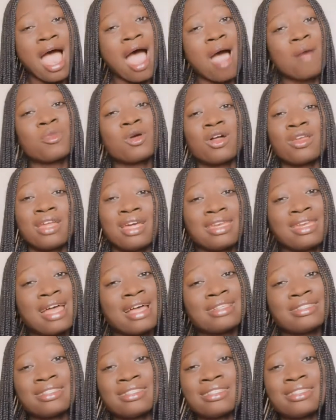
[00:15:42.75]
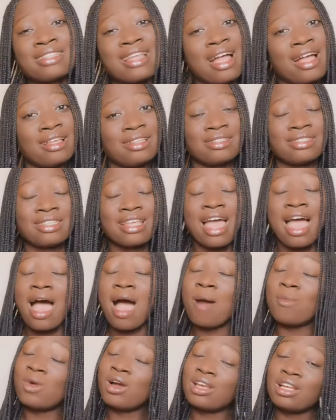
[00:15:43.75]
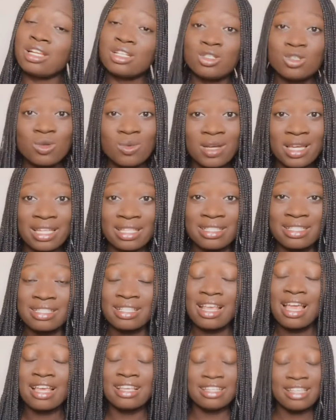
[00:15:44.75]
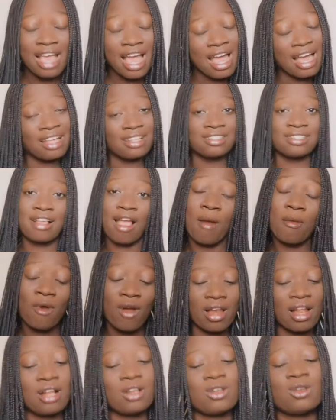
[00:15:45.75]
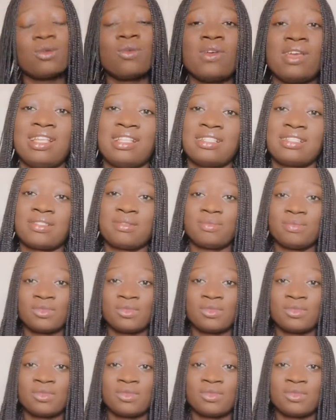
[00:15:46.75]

I'm gonna dance this dance. I'm gonna do it. Yes, I'm gonna do it.